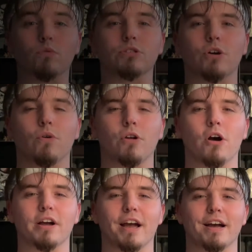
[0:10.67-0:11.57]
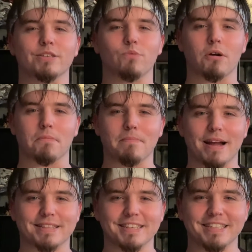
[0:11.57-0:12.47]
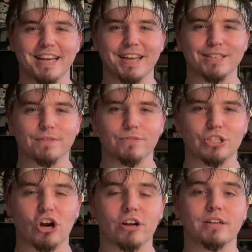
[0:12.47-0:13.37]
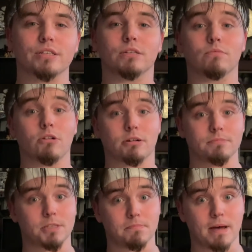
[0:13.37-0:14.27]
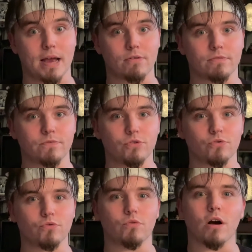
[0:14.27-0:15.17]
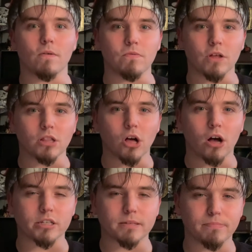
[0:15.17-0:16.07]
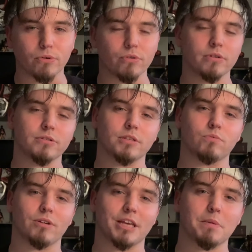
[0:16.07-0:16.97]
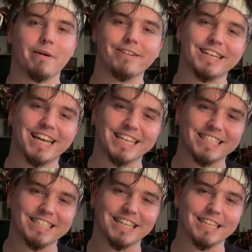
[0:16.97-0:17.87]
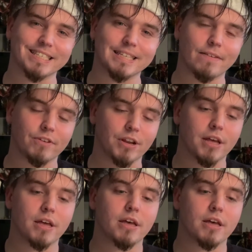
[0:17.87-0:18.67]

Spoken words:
What's going on, guys? Welcome back to Days of Darkness, and welcome to my review of The Lost Boys. This one came out in 1987.